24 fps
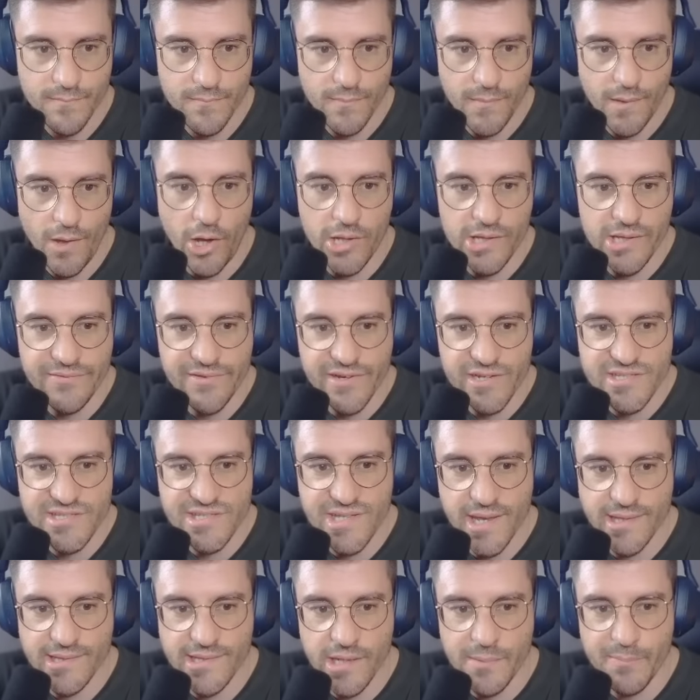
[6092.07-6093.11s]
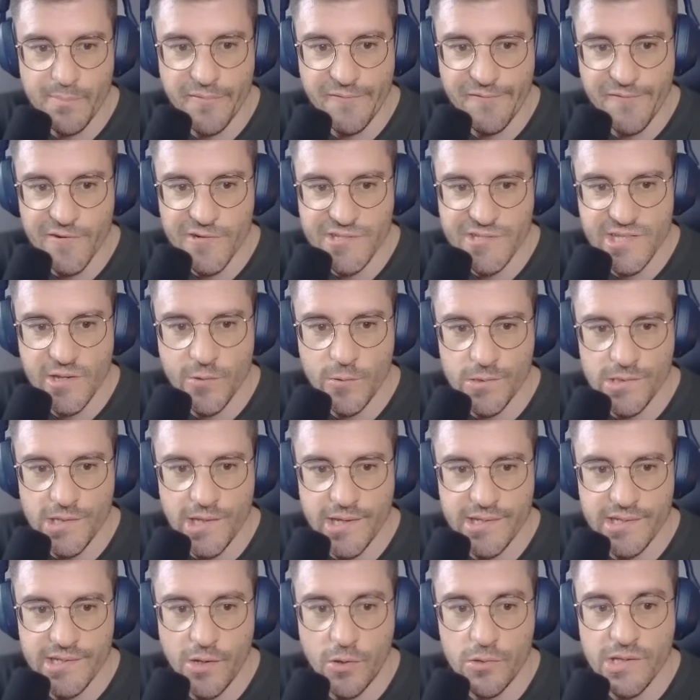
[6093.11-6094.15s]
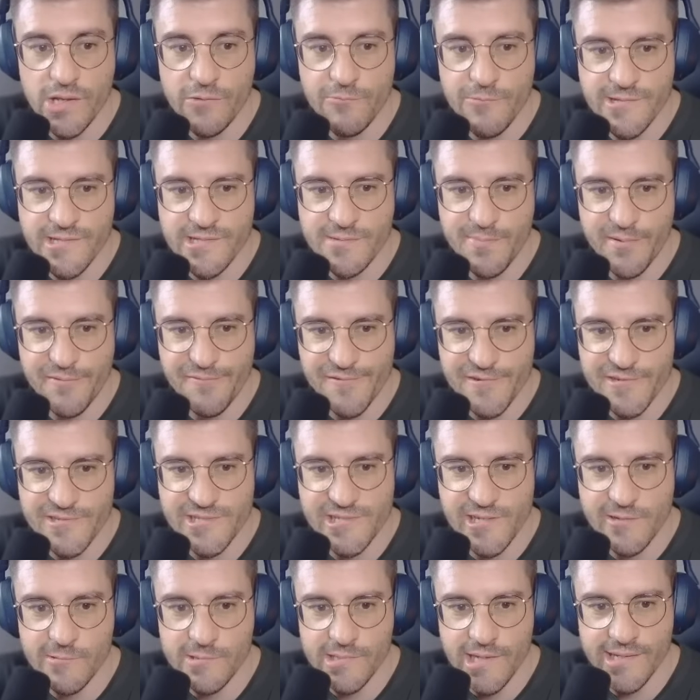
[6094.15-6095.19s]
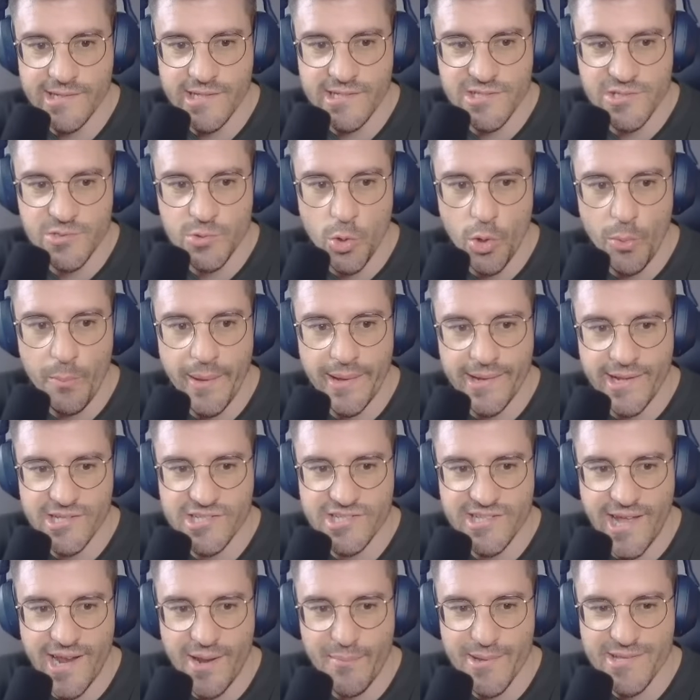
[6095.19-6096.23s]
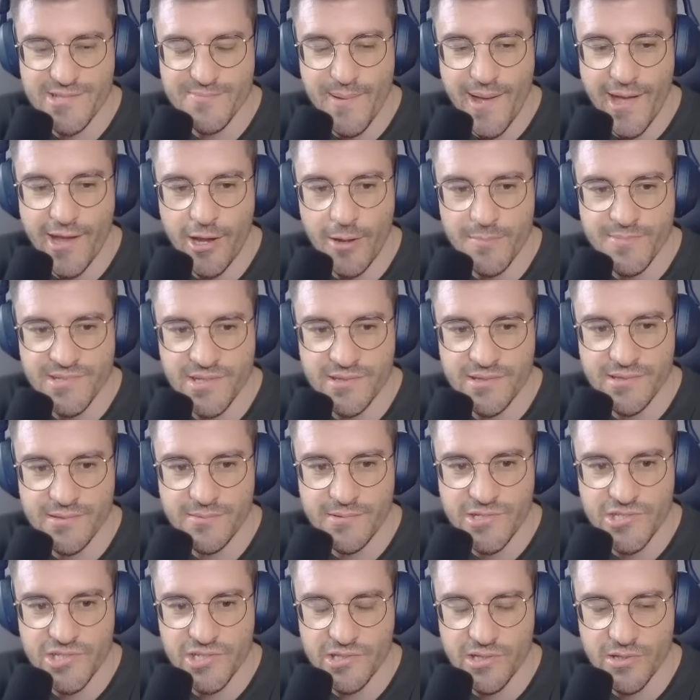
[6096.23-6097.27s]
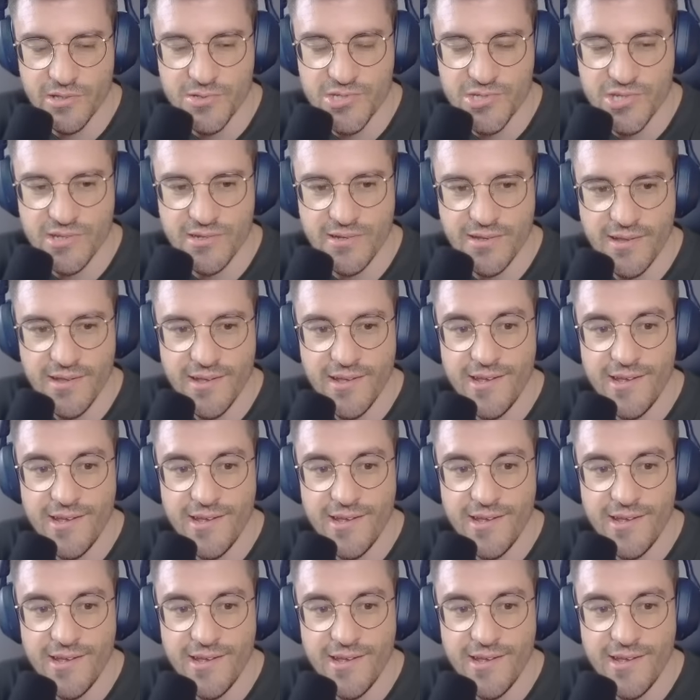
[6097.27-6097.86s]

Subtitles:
Oliver is saying that he prefers SQLite. The only reason he prefers SQLite is dual managed database backups on DigitalOcean.